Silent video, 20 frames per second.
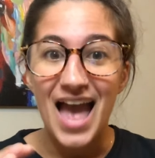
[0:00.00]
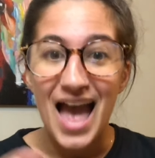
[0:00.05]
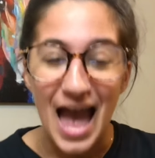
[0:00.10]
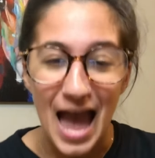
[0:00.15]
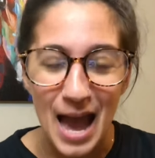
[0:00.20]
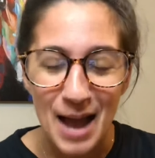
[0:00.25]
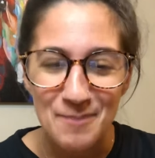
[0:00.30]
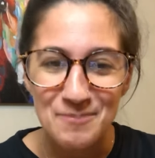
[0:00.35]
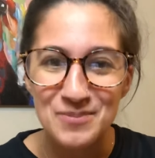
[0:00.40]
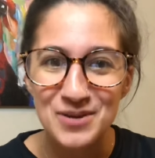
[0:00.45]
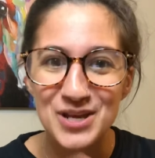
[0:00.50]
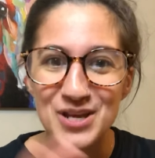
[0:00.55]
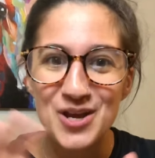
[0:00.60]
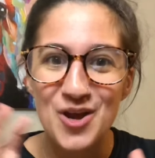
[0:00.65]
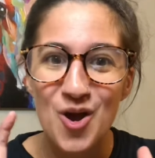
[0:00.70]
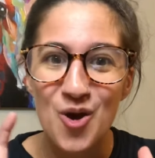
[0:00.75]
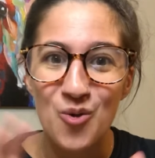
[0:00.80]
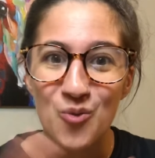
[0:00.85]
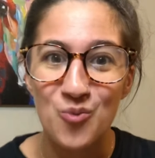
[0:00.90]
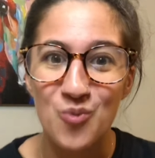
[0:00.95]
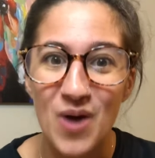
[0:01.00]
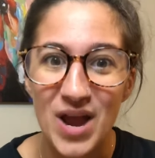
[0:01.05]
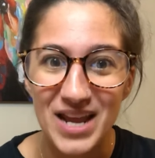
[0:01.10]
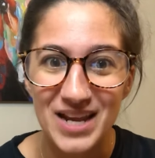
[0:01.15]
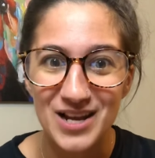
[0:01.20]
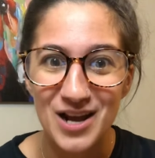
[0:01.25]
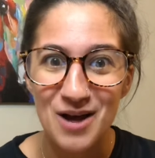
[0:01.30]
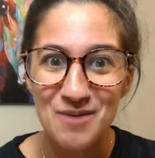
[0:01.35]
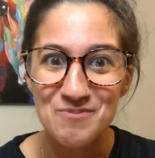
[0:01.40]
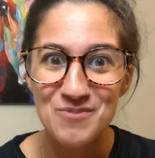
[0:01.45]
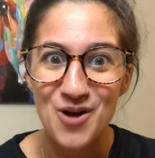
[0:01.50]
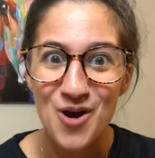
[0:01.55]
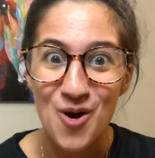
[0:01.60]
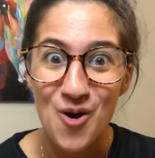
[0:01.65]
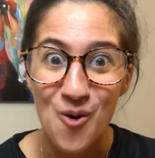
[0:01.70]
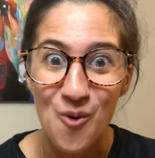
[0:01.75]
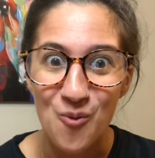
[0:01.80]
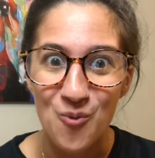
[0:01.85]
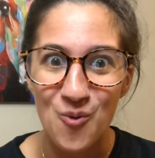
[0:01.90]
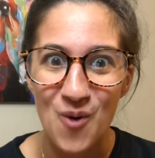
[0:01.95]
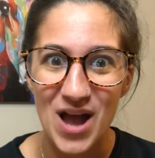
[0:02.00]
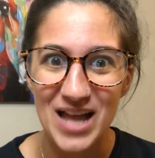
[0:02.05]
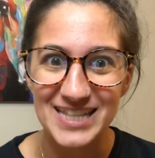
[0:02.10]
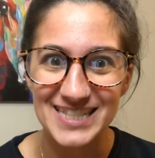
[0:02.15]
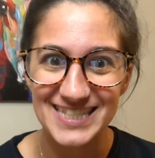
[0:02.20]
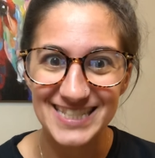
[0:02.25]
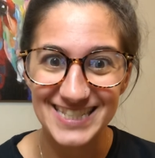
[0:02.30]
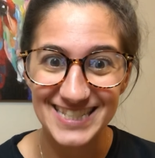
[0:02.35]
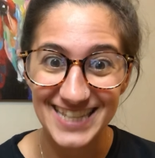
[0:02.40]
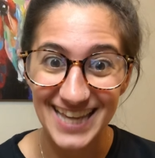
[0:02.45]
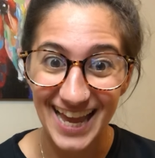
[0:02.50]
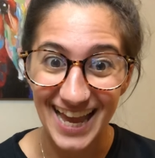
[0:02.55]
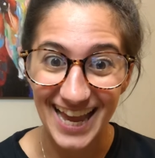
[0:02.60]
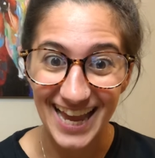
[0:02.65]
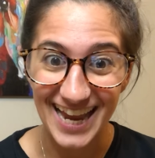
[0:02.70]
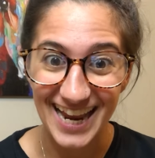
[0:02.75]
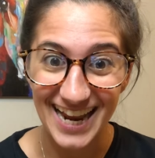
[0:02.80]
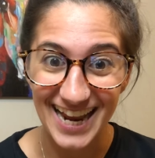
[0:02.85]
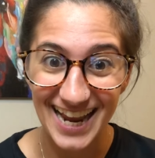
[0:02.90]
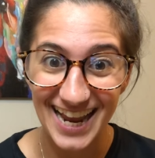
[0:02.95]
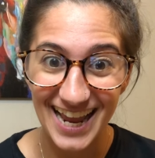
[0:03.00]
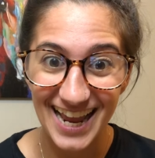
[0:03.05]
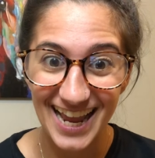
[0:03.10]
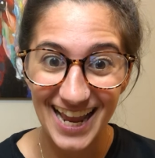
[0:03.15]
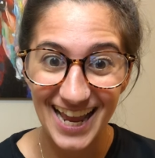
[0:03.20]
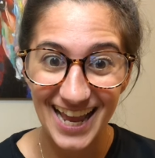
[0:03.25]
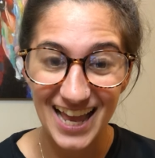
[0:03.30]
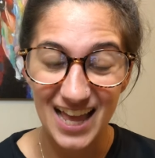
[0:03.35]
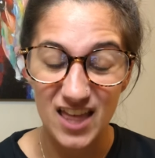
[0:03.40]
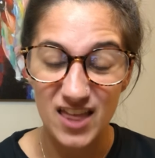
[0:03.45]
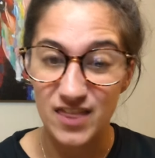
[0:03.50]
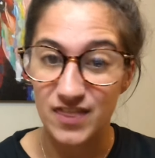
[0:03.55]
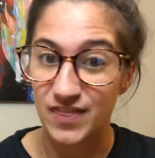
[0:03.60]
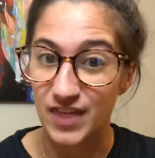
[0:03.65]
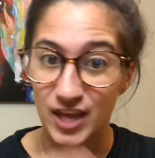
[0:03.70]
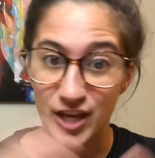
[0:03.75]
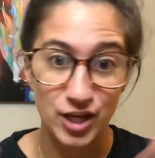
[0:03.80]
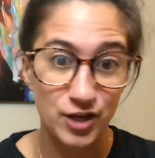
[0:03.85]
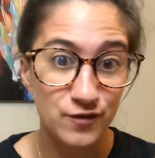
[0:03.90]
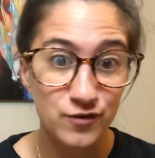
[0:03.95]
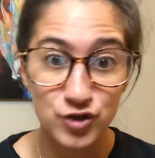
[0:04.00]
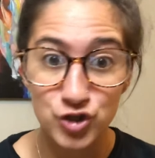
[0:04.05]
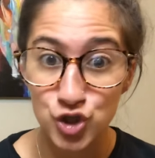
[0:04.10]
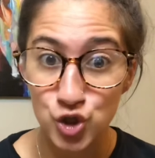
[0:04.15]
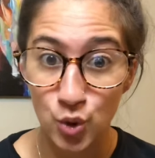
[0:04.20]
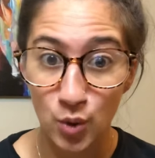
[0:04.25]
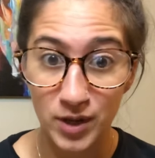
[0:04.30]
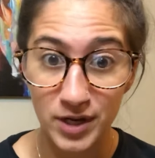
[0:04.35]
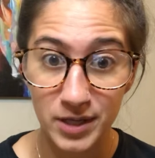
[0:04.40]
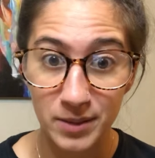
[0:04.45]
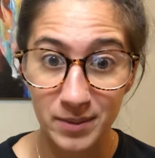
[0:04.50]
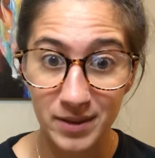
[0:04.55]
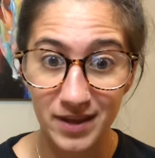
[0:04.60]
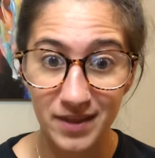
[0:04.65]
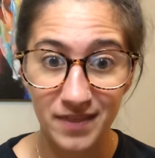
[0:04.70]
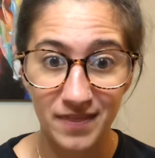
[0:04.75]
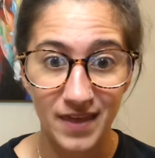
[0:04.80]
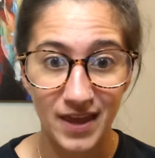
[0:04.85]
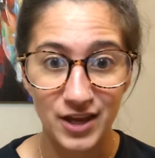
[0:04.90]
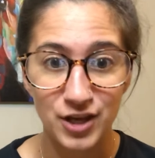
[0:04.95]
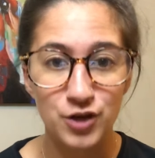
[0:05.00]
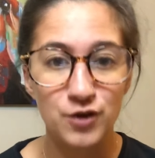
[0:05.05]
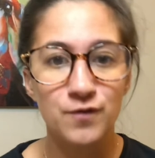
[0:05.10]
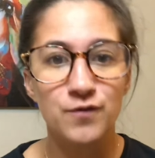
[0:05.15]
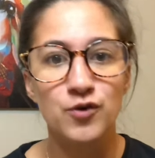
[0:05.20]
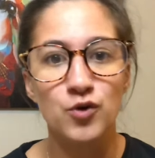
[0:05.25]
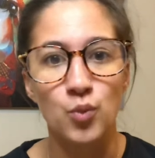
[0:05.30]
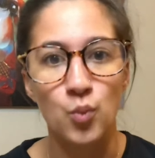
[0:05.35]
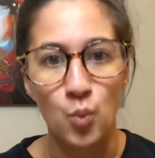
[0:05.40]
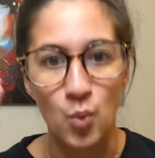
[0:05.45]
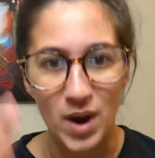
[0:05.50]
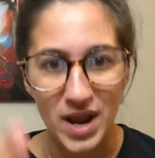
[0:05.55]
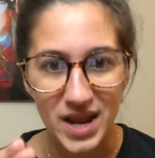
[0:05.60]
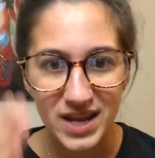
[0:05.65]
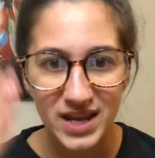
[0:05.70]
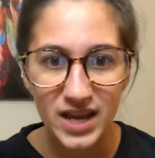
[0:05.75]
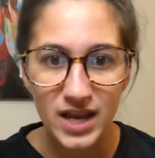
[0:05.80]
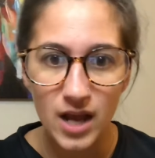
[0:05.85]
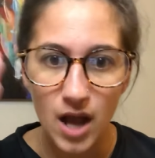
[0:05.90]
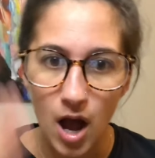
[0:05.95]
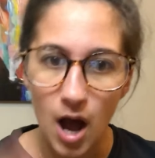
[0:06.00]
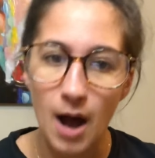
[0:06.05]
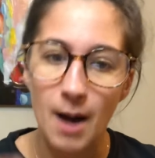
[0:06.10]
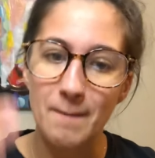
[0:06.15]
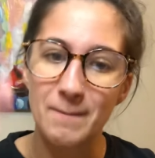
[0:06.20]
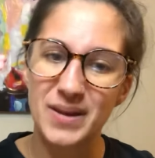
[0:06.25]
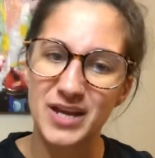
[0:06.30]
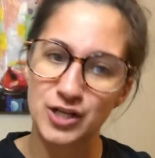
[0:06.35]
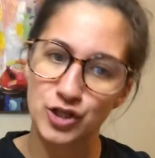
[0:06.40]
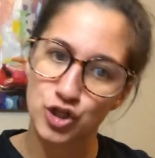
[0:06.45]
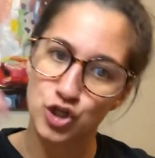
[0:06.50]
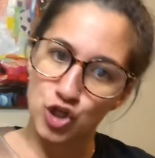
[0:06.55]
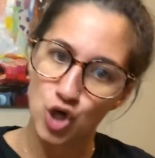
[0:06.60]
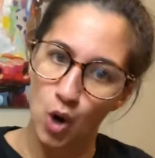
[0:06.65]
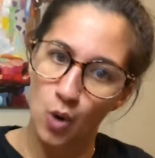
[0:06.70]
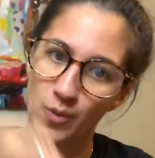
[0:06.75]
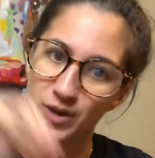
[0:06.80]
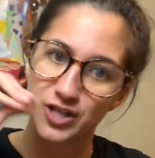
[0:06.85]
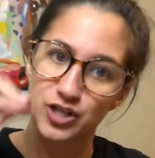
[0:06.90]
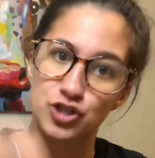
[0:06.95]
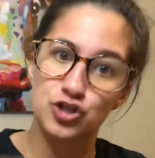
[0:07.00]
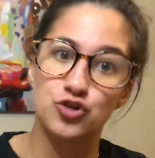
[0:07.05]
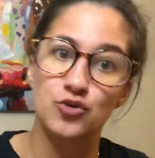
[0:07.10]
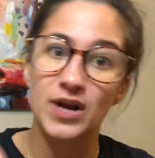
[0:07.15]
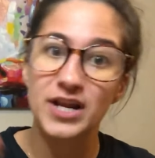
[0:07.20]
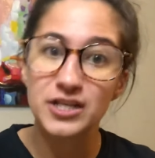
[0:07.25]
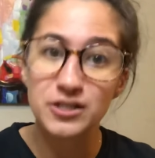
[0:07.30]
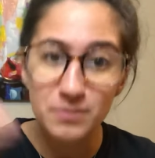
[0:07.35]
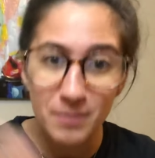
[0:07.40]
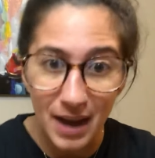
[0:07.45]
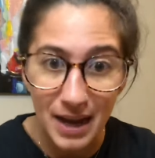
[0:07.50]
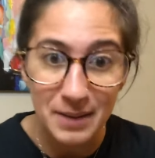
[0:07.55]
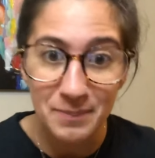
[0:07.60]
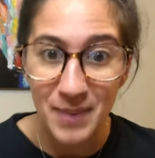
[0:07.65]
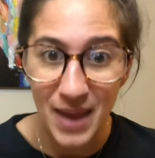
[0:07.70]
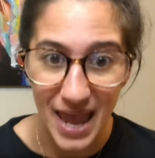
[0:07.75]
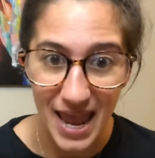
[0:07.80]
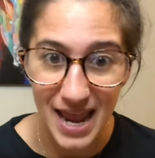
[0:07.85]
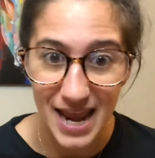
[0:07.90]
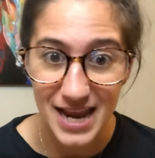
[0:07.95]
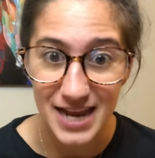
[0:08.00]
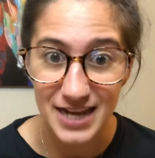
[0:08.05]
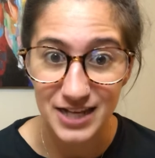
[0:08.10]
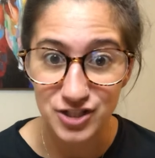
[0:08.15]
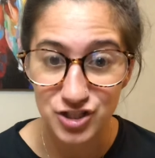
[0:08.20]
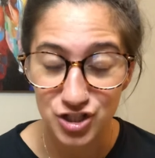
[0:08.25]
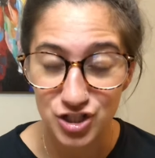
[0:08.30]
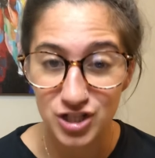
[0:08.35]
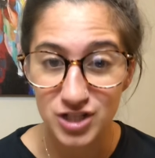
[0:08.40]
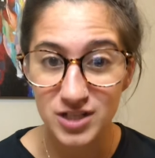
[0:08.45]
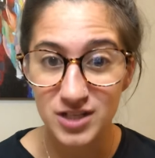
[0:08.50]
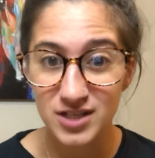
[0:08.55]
Happy Wake Up Wednesday. Thank you for joining me. Thank you for waking up and going straight to my page